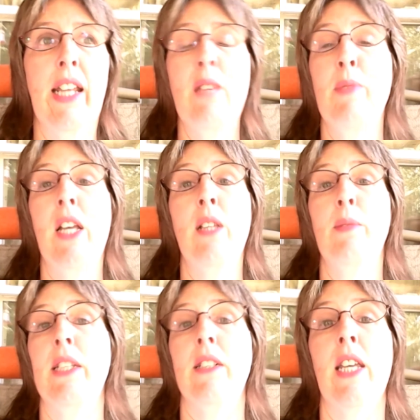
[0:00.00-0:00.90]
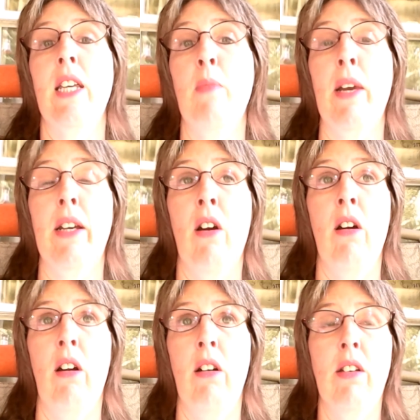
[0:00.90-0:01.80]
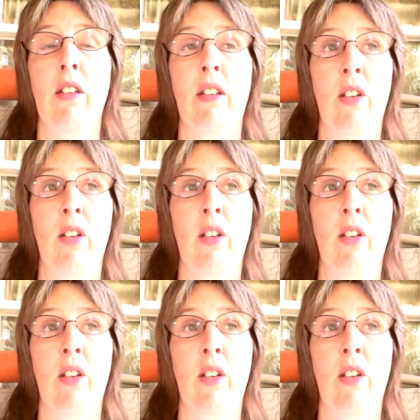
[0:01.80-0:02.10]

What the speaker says: And I keep telling him he could take my car,